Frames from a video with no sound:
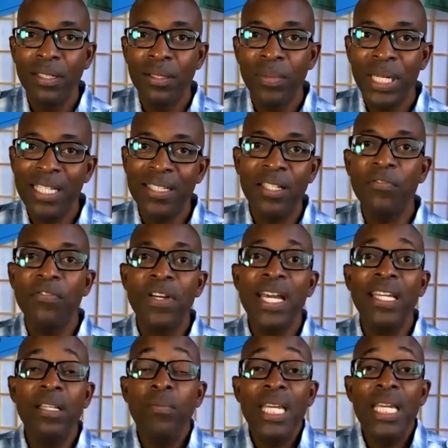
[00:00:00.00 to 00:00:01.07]
but as
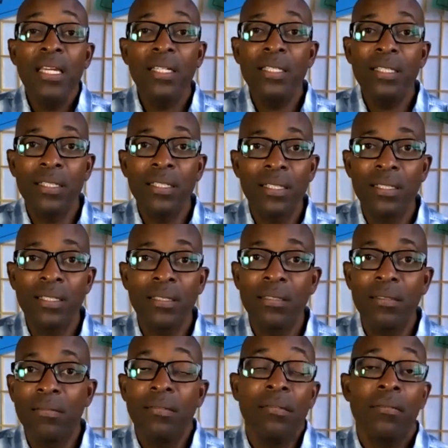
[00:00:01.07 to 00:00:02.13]
divine beings,
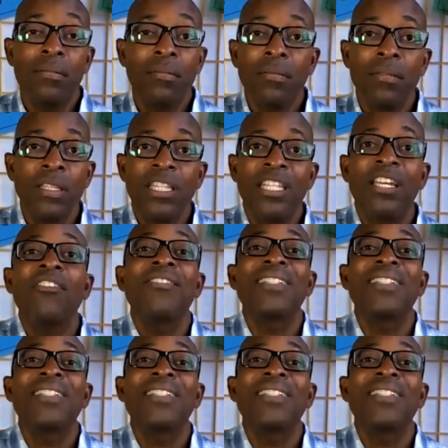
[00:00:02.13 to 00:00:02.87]
there